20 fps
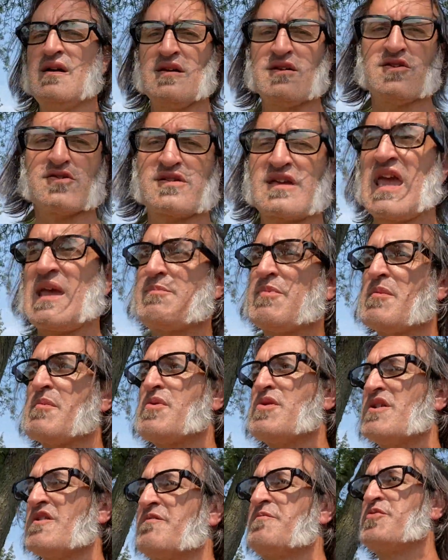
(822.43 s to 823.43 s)
You're
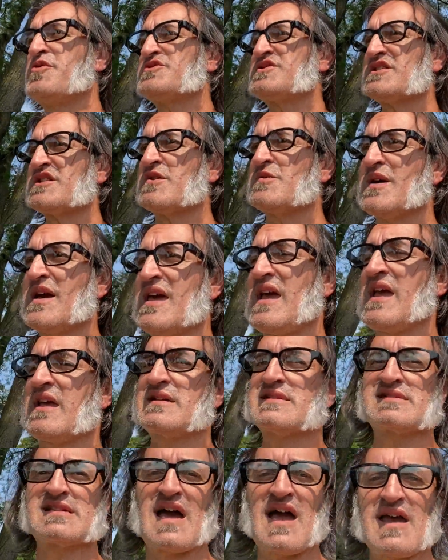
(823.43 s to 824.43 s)
capable of pushing away
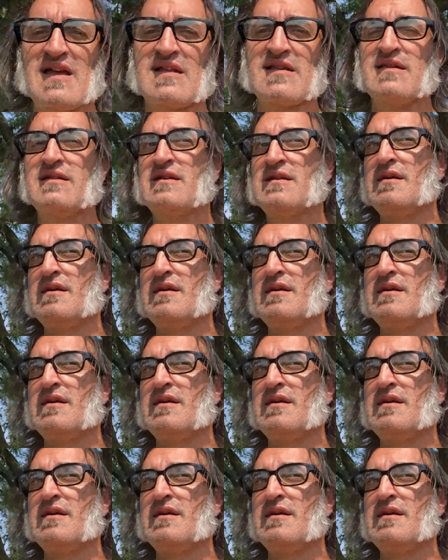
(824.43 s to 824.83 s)
anxiety